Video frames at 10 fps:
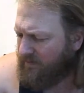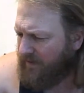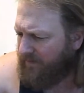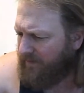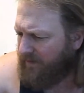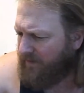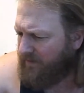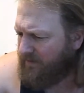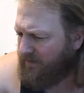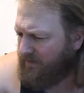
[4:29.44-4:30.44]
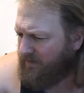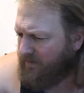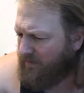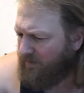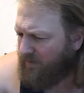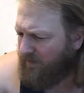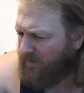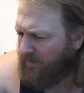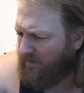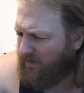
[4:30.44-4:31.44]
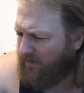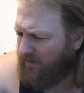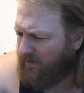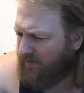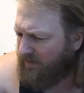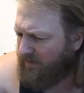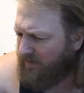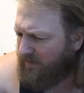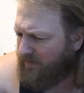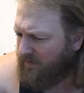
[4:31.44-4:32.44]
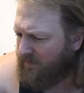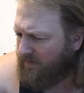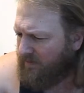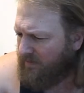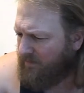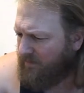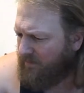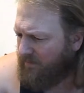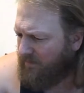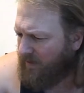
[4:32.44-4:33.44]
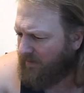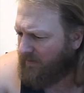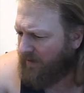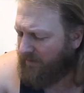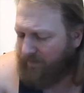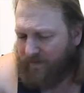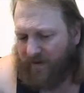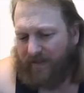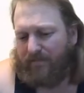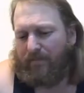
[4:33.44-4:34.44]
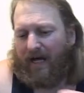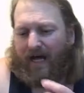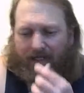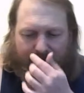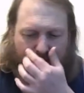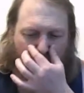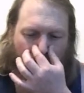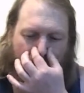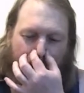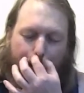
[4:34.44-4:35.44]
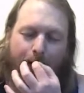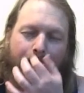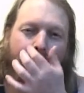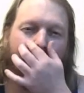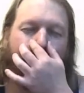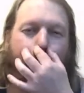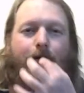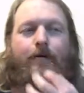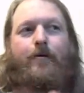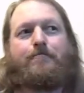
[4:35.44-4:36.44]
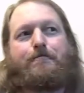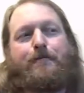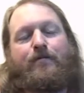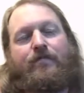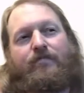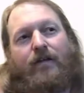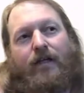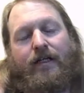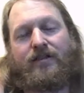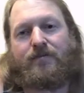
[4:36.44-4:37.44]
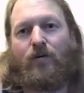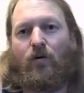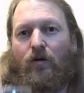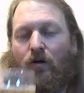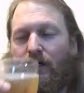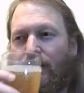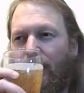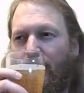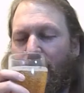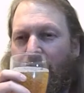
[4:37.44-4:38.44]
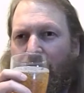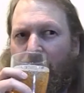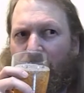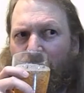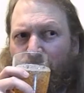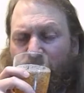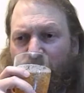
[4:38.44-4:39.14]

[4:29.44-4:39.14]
African brewed with high malt, and see it's barley as well. Now it's more like a